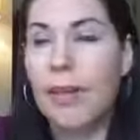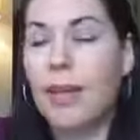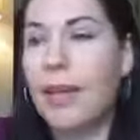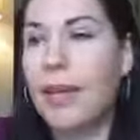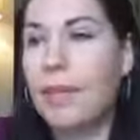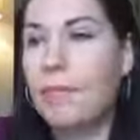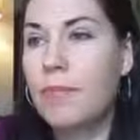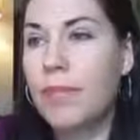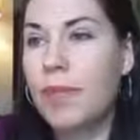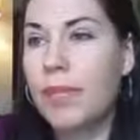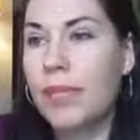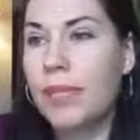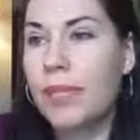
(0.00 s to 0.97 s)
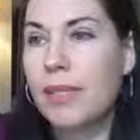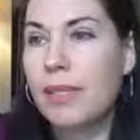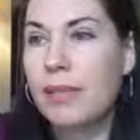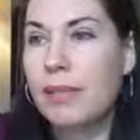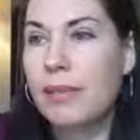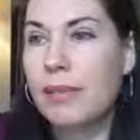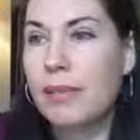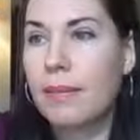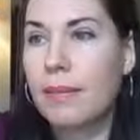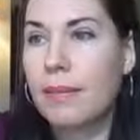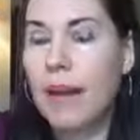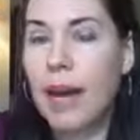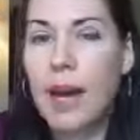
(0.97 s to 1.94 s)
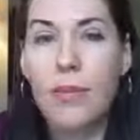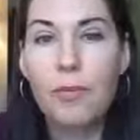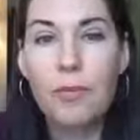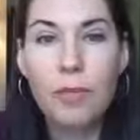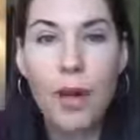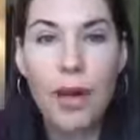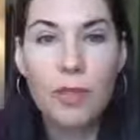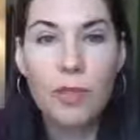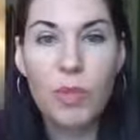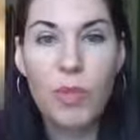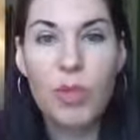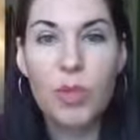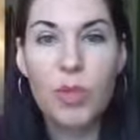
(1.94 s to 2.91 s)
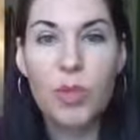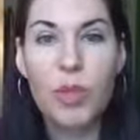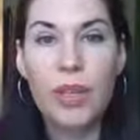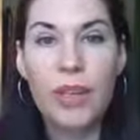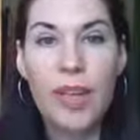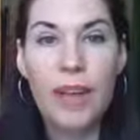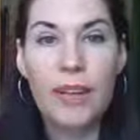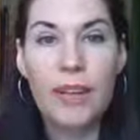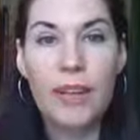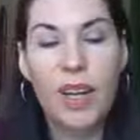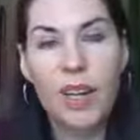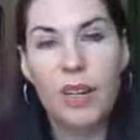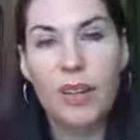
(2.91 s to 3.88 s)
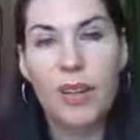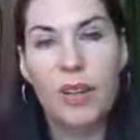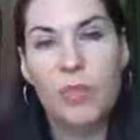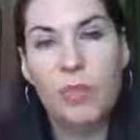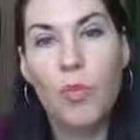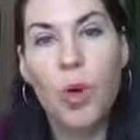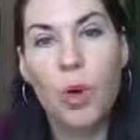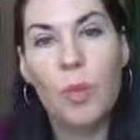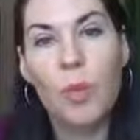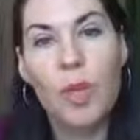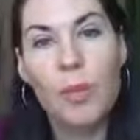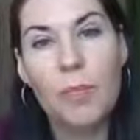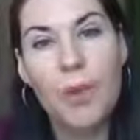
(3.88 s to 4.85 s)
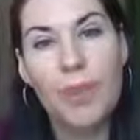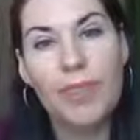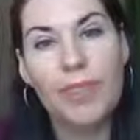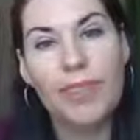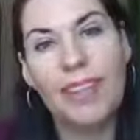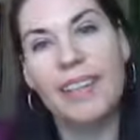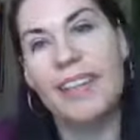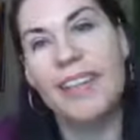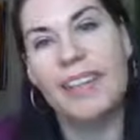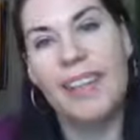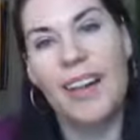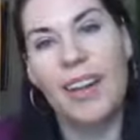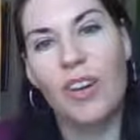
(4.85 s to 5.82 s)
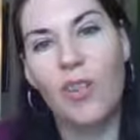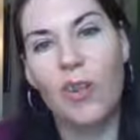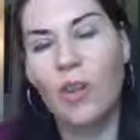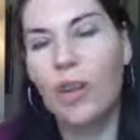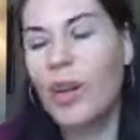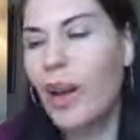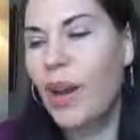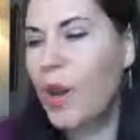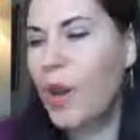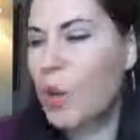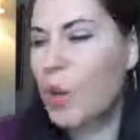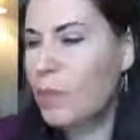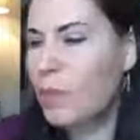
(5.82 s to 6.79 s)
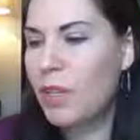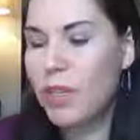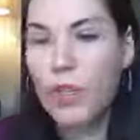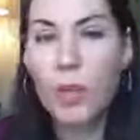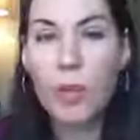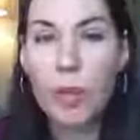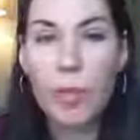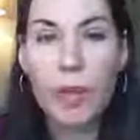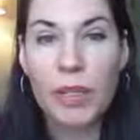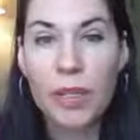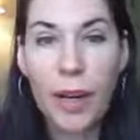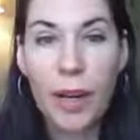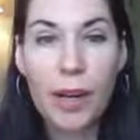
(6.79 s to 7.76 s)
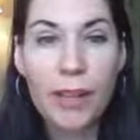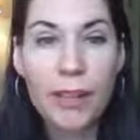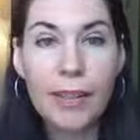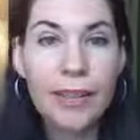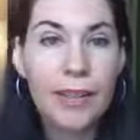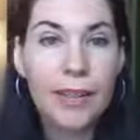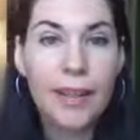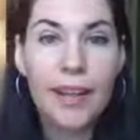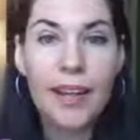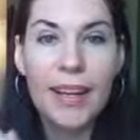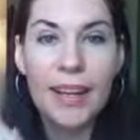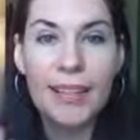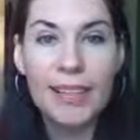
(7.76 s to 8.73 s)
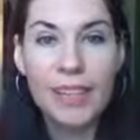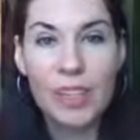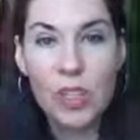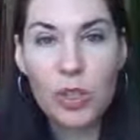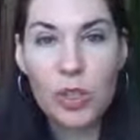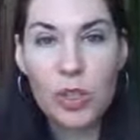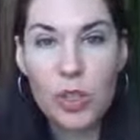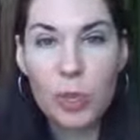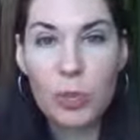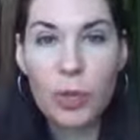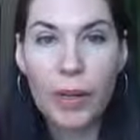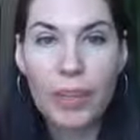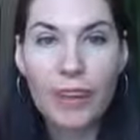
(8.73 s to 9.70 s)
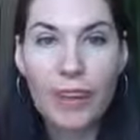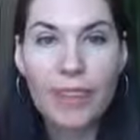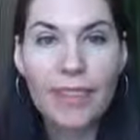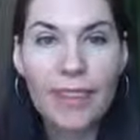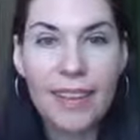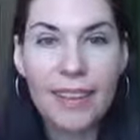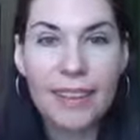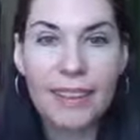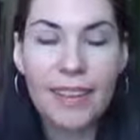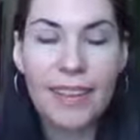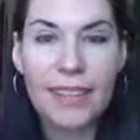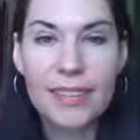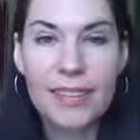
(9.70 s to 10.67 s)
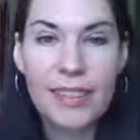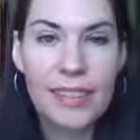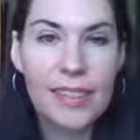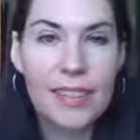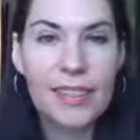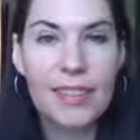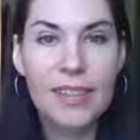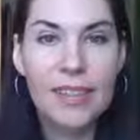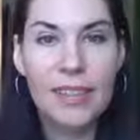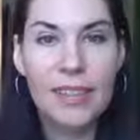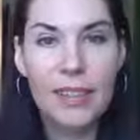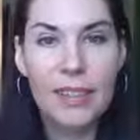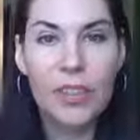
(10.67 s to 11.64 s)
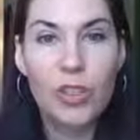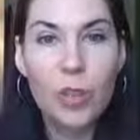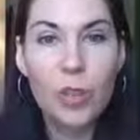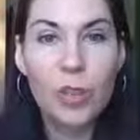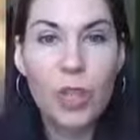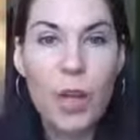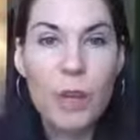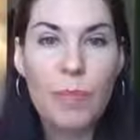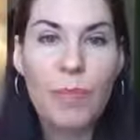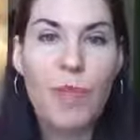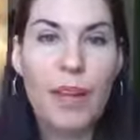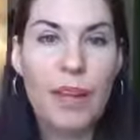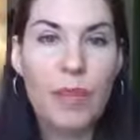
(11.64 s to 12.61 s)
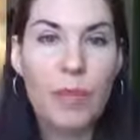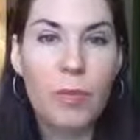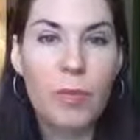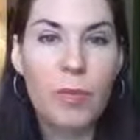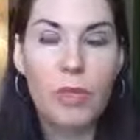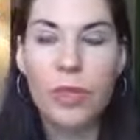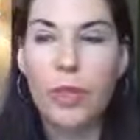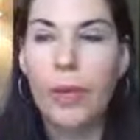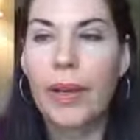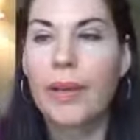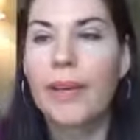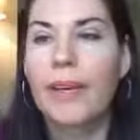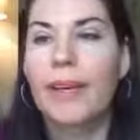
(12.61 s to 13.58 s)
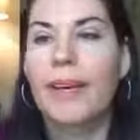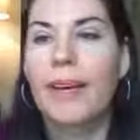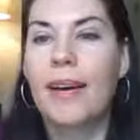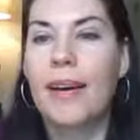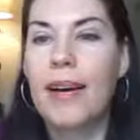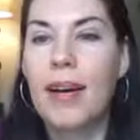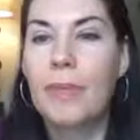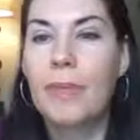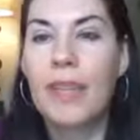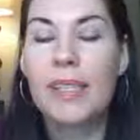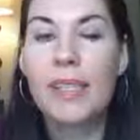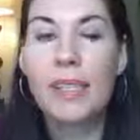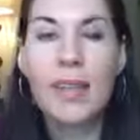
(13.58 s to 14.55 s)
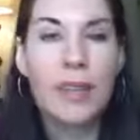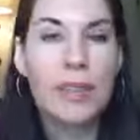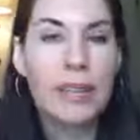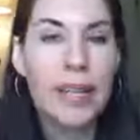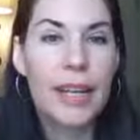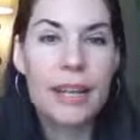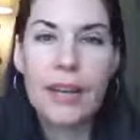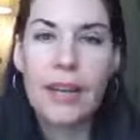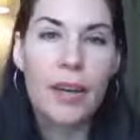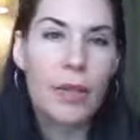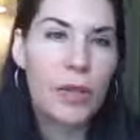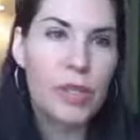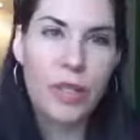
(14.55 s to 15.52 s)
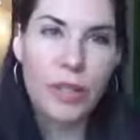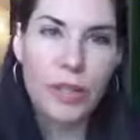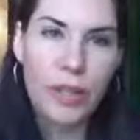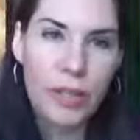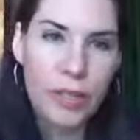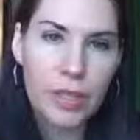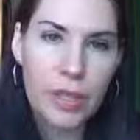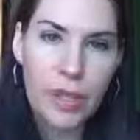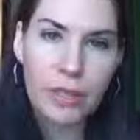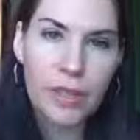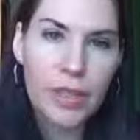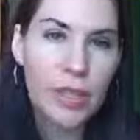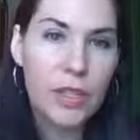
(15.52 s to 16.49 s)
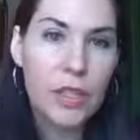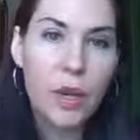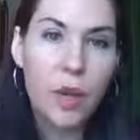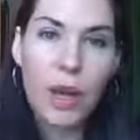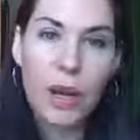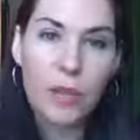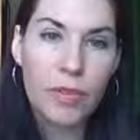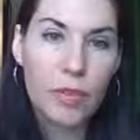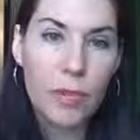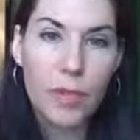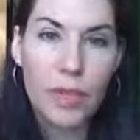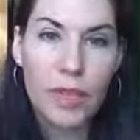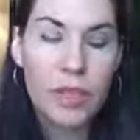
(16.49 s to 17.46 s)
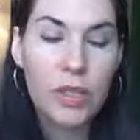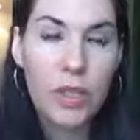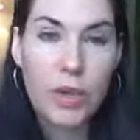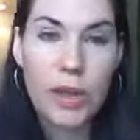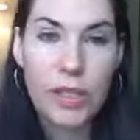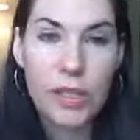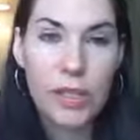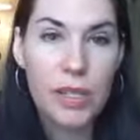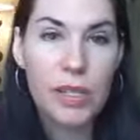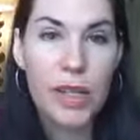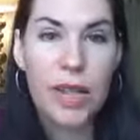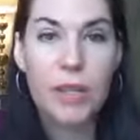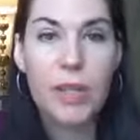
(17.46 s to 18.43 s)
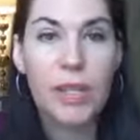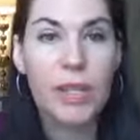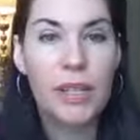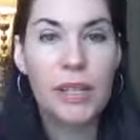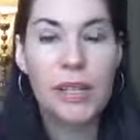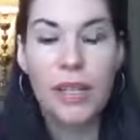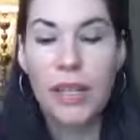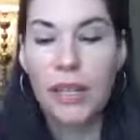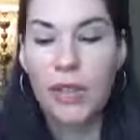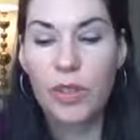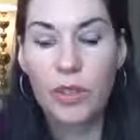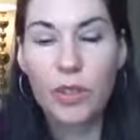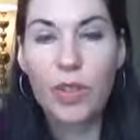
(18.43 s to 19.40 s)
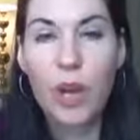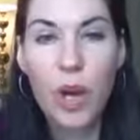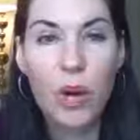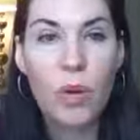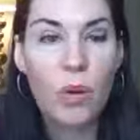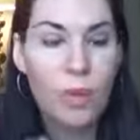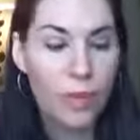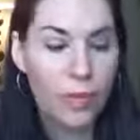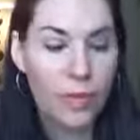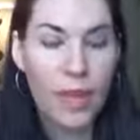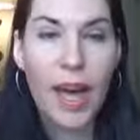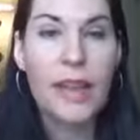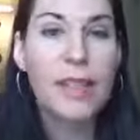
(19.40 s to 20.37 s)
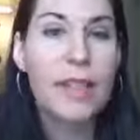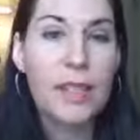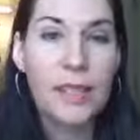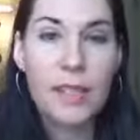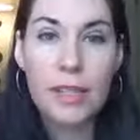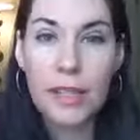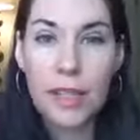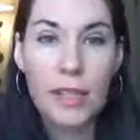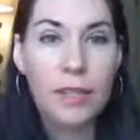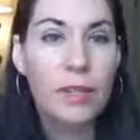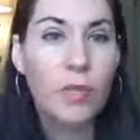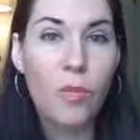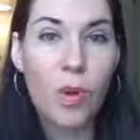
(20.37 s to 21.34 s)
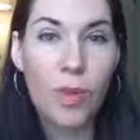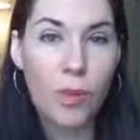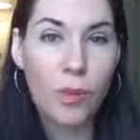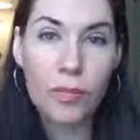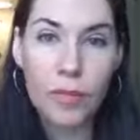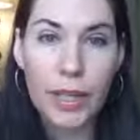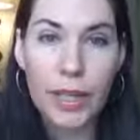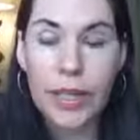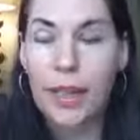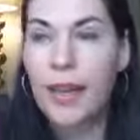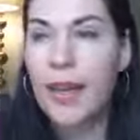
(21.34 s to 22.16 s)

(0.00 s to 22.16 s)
It was kind of fun because you could get, you know, more people in that corner, or maybe you and the big dog could spread out on this new shape that everyone's doing. And CR Lane, I always love their stuff. It's so comfortable. It's so easy to sell because you know that is going to sit wonderfully.